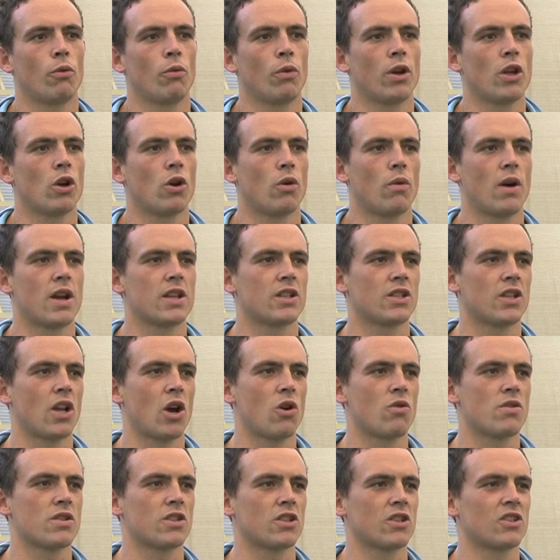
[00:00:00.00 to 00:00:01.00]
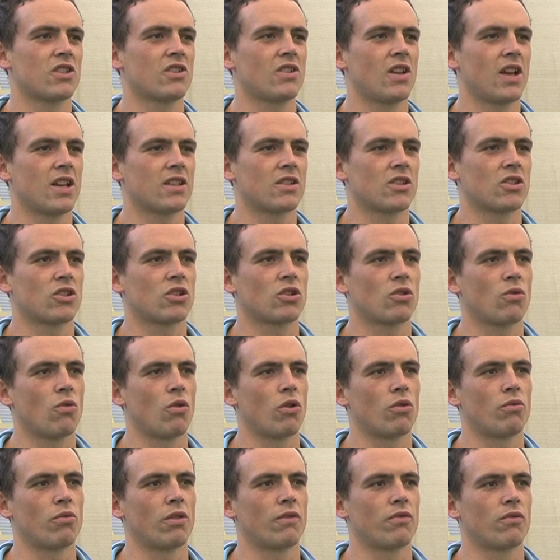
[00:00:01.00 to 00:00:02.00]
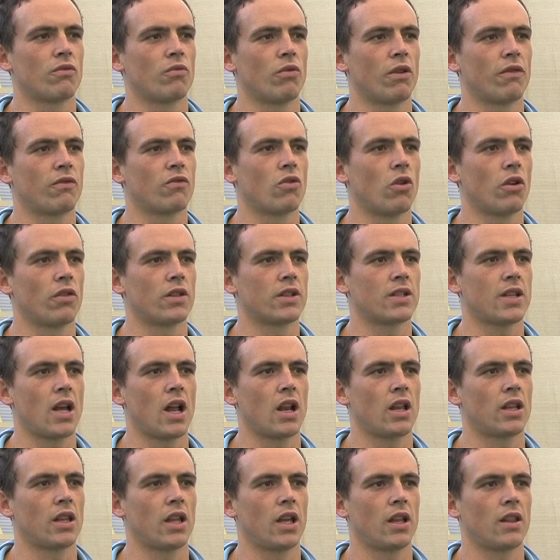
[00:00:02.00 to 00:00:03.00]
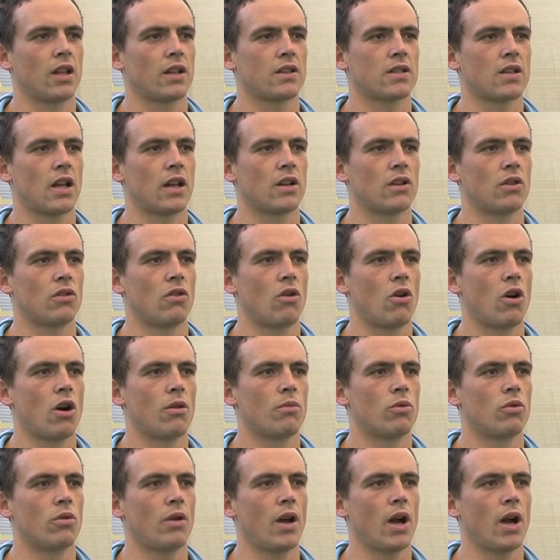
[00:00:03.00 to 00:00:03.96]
we always know as a squad we've got the talent there, that's undeniable.